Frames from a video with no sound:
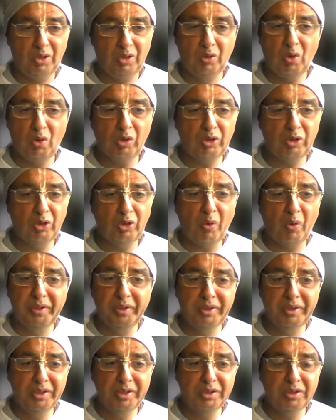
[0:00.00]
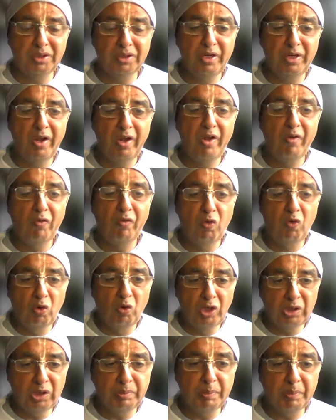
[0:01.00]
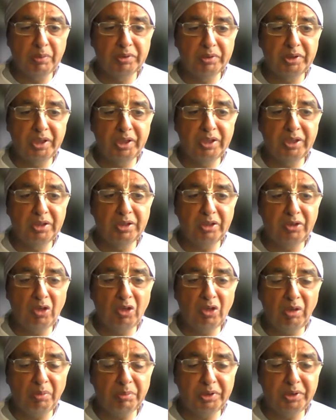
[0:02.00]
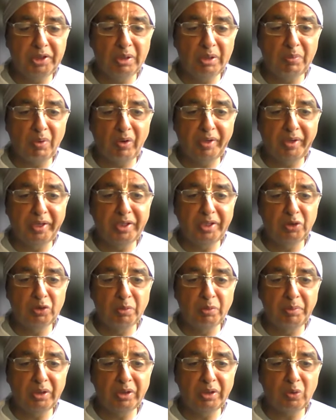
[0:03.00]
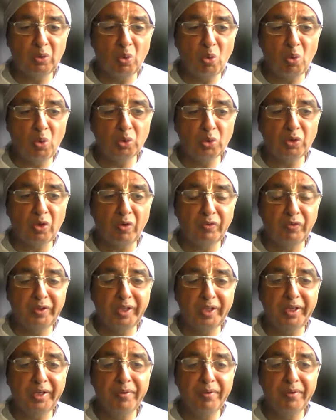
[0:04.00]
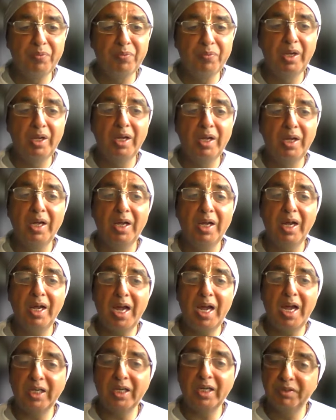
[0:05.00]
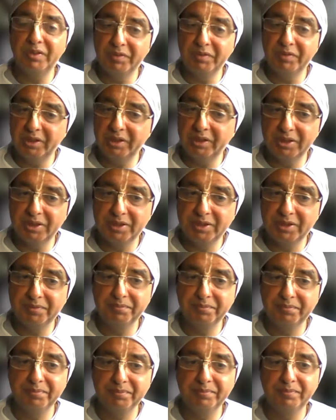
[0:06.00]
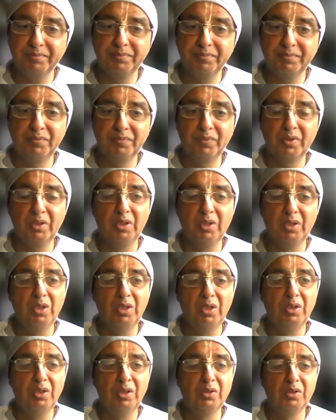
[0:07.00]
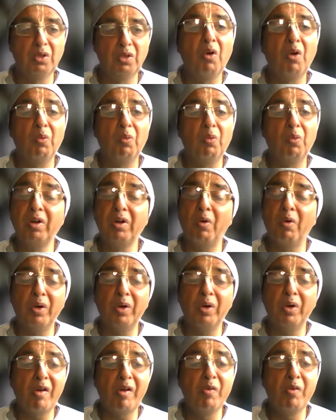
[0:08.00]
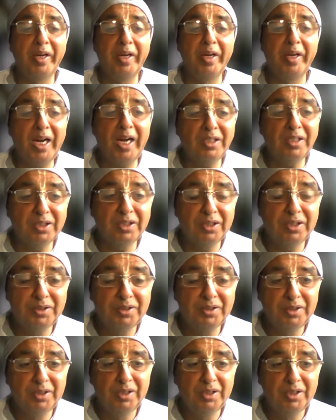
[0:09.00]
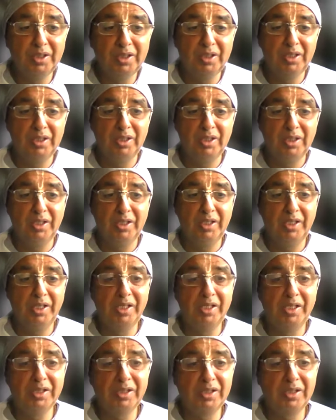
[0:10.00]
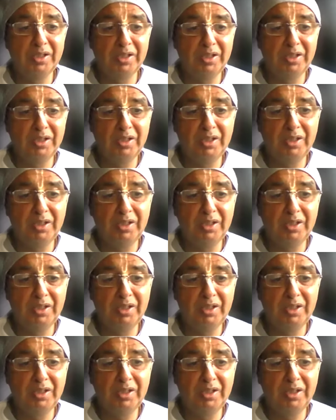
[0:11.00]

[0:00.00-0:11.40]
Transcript: Not knowing this, foolish people think the dull material body to be the cause of their activities. So, you know, whatever we get is